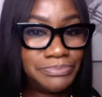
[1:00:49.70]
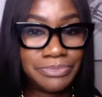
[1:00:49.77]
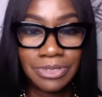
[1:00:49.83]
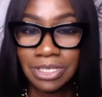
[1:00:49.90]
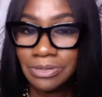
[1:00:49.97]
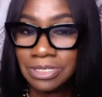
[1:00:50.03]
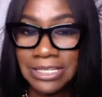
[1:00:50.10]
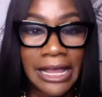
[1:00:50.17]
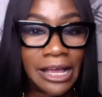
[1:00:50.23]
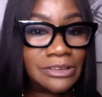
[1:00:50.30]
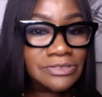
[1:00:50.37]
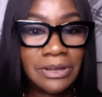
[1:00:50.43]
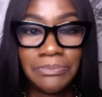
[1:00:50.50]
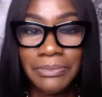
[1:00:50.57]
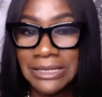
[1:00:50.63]
cycles
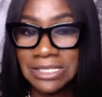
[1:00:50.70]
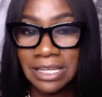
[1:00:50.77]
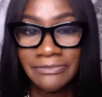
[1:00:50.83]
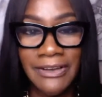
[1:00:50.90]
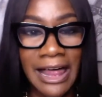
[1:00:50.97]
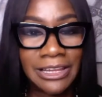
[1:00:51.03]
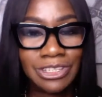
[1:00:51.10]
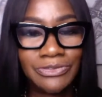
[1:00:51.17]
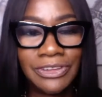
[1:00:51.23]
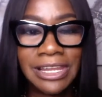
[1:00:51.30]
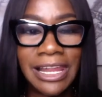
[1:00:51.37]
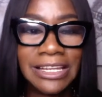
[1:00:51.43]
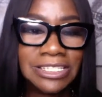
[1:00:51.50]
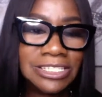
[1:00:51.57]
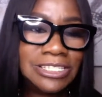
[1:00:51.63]
of domestic violence
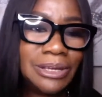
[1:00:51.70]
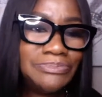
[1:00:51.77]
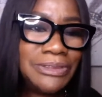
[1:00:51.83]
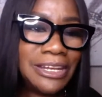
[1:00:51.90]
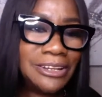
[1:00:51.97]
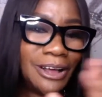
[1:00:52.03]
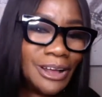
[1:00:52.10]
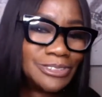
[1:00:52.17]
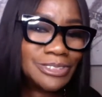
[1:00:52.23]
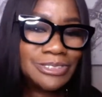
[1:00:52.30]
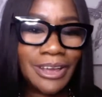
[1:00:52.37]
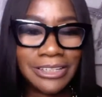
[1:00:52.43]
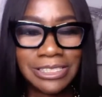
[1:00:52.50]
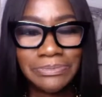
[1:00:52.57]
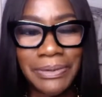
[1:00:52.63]
relationship. Then it also
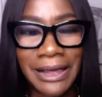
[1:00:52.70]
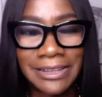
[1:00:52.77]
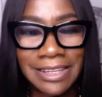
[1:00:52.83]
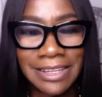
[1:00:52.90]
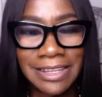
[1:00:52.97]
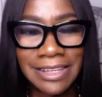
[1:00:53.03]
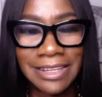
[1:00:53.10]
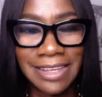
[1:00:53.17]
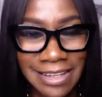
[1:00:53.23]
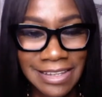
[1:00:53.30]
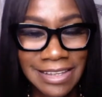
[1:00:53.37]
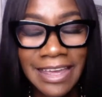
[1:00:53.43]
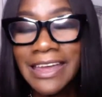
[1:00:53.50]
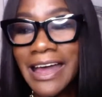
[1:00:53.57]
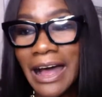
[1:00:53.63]
talks about the
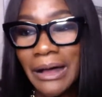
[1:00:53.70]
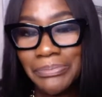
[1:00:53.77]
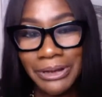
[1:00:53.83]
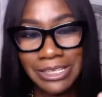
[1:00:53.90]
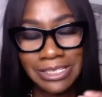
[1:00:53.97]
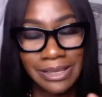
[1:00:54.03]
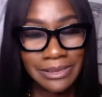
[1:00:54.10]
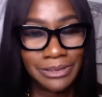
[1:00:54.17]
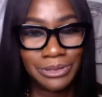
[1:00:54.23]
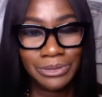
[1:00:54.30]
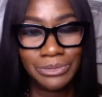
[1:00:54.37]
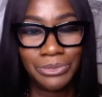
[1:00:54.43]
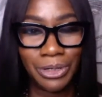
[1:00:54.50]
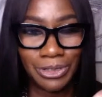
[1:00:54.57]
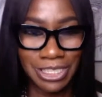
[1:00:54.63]
healing. I'll put some
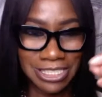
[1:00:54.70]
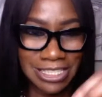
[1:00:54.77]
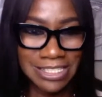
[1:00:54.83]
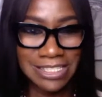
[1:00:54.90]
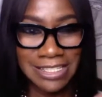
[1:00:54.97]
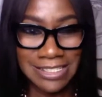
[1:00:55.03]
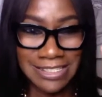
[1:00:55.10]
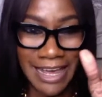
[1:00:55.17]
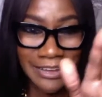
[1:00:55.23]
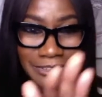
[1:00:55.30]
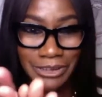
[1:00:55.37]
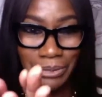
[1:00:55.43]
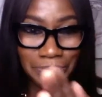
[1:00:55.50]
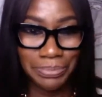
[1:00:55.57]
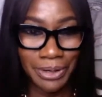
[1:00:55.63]
little worksheets inside of
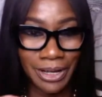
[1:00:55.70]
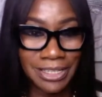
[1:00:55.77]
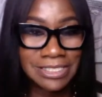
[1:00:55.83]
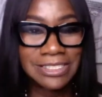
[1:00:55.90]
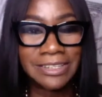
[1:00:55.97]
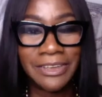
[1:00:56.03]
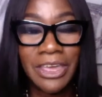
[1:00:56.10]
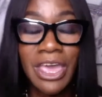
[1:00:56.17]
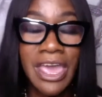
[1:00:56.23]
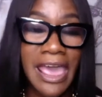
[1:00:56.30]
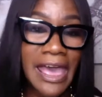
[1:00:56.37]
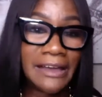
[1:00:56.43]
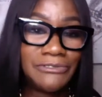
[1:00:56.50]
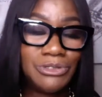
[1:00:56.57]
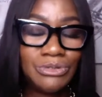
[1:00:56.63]
the book to
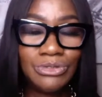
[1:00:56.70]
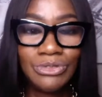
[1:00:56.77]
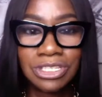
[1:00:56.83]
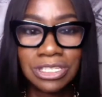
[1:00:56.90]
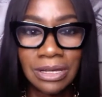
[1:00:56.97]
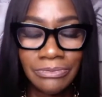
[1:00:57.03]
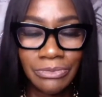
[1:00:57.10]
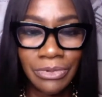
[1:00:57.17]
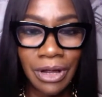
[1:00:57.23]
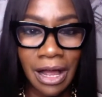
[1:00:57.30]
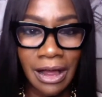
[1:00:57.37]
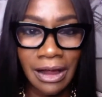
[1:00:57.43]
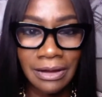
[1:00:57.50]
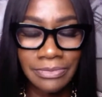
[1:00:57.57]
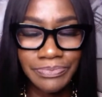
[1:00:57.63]
have you do some
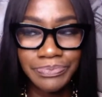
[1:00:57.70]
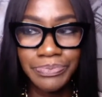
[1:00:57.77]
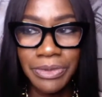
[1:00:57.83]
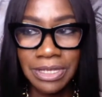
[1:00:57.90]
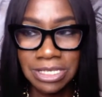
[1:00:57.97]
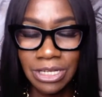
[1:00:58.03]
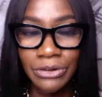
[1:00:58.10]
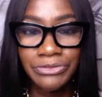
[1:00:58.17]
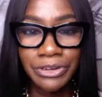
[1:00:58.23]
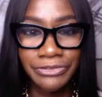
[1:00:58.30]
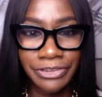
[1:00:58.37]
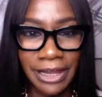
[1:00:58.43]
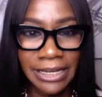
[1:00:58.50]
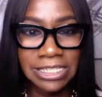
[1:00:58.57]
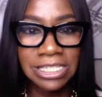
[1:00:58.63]

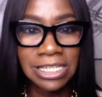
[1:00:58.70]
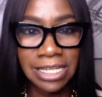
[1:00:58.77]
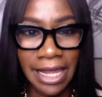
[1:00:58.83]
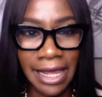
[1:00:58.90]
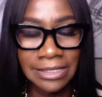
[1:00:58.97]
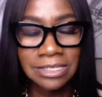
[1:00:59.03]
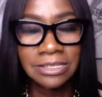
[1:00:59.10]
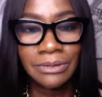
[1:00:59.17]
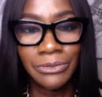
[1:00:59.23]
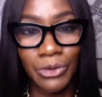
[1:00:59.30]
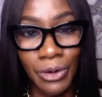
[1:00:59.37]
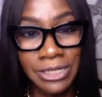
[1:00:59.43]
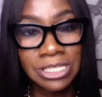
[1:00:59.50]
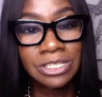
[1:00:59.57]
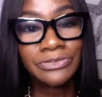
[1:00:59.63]
self-reflection and answer some
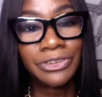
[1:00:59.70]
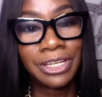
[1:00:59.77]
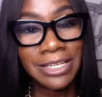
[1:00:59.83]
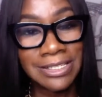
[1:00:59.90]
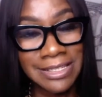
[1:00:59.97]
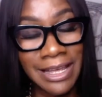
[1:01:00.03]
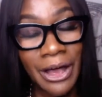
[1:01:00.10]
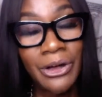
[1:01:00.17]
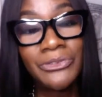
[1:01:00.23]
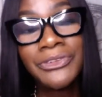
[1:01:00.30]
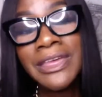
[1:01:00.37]
questions for yourself.